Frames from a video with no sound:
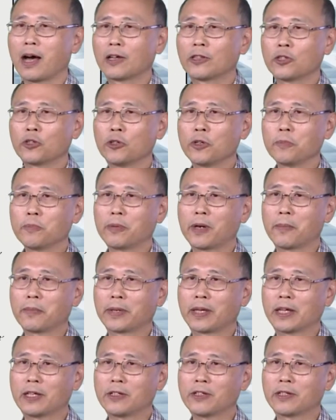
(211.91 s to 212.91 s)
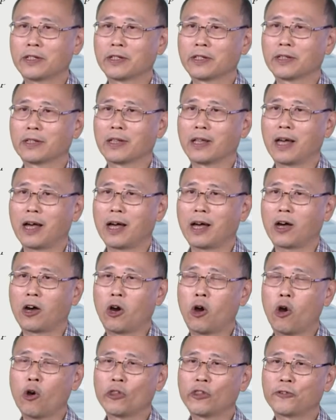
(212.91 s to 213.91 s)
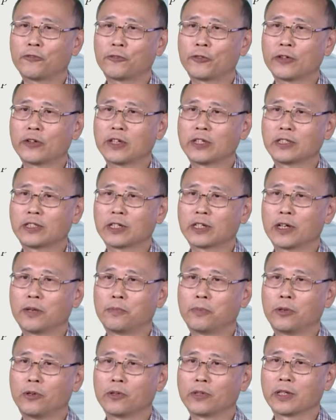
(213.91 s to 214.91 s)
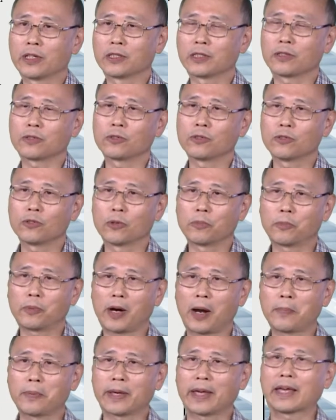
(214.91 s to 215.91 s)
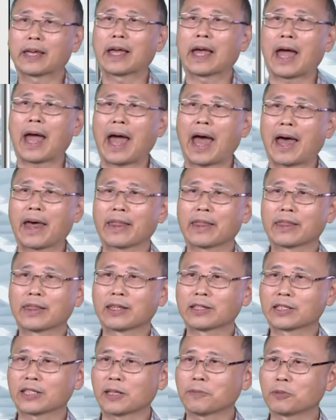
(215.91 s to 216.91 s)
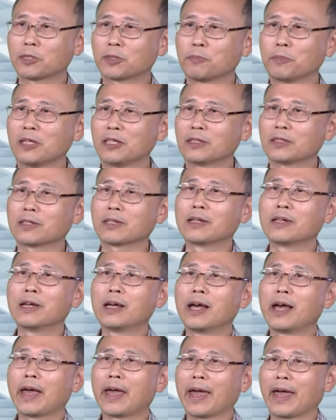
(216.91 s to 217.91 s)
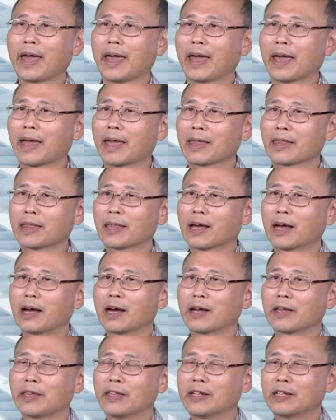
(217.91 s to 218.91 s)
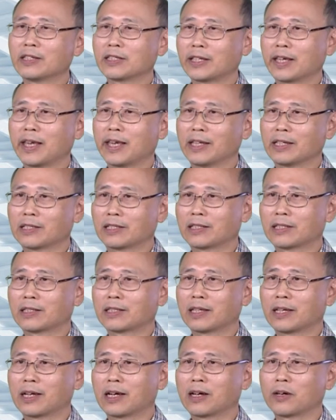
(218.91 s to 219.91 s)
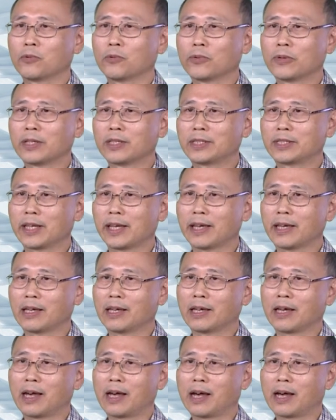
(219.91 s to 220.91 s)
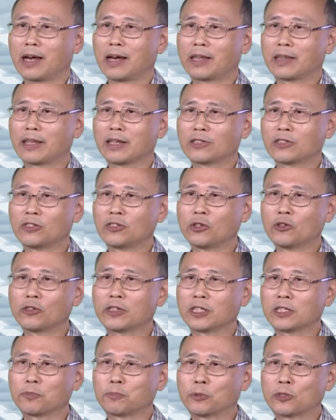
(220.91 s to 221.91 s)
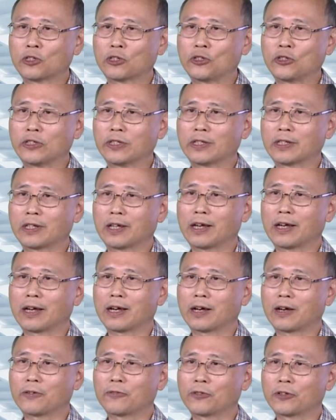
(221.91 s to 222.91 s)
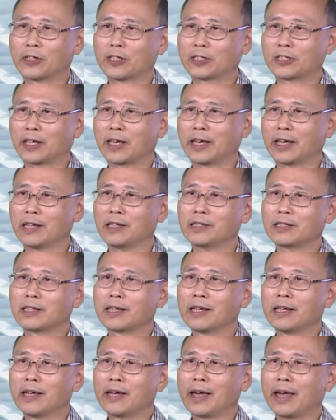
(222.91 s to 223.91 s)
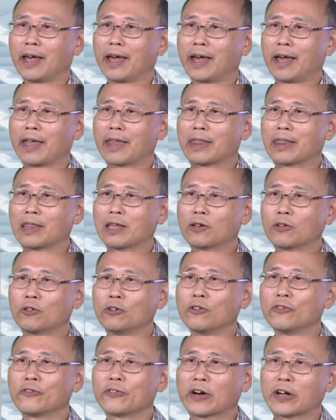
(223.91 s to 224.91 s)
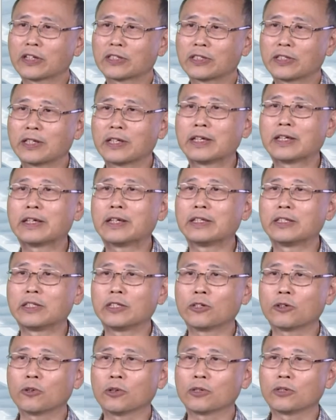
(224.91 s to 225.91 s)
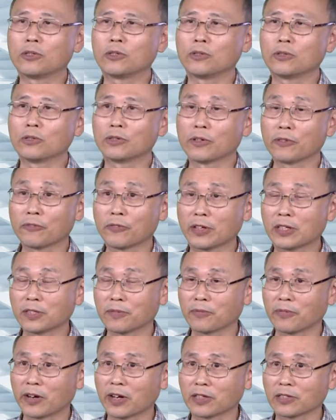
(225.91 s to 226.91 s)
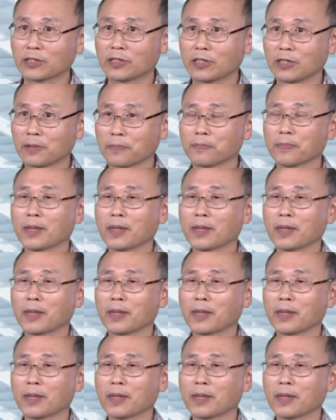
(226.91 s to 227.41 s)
during propagation, all the frequency components will propagate at the same speed. And in this case, we say there's no dispersion for this case, and the group velocity is equal to the phase velocity.